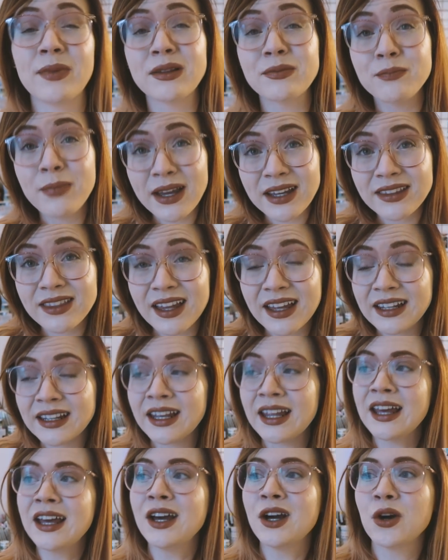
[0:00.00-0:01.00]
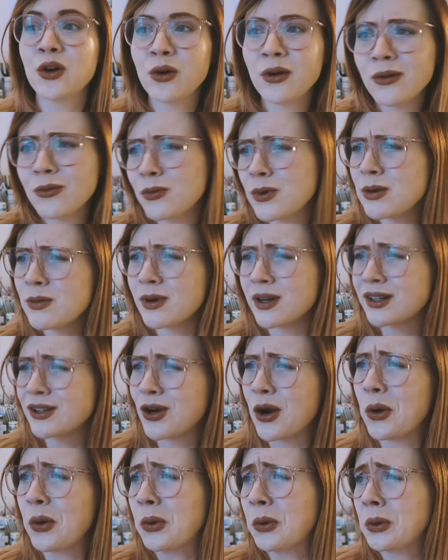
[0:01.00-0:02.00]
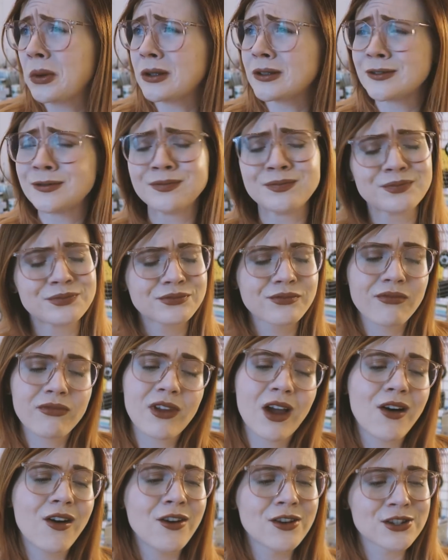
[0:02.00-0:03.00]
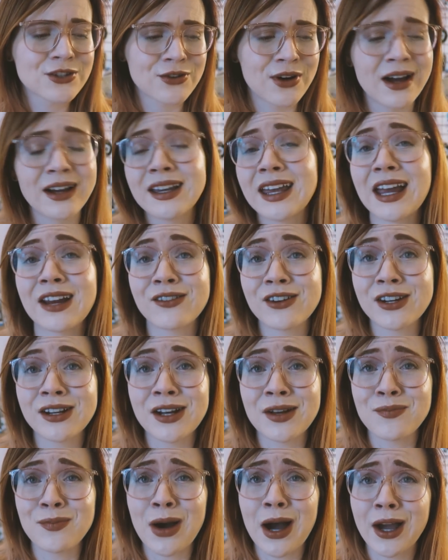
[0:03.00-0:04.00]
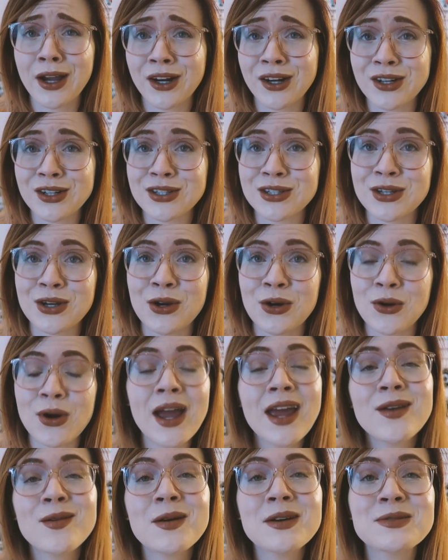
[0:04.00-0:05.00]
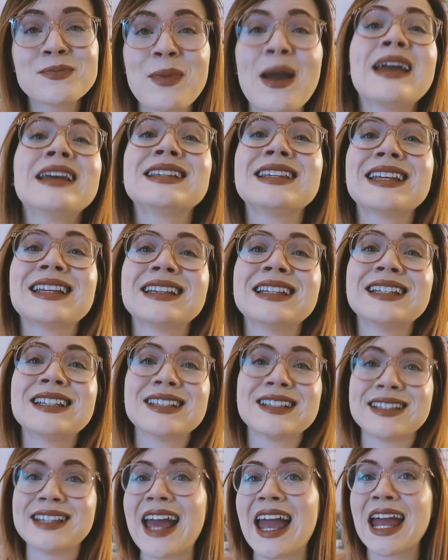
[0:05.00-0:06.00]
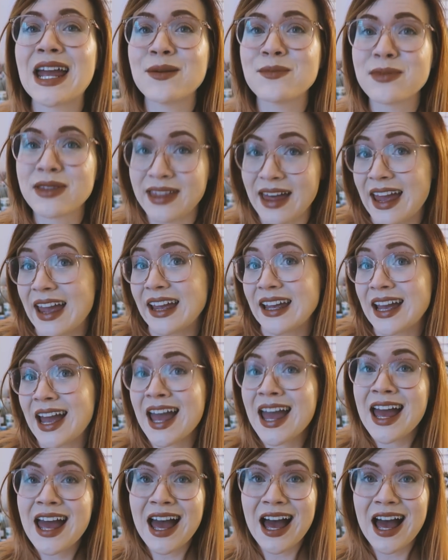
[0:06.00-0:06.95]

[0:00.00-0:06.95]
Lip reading: But back then, well, we were the whole Austro-Hungarian Empire, so it was basically the same thing.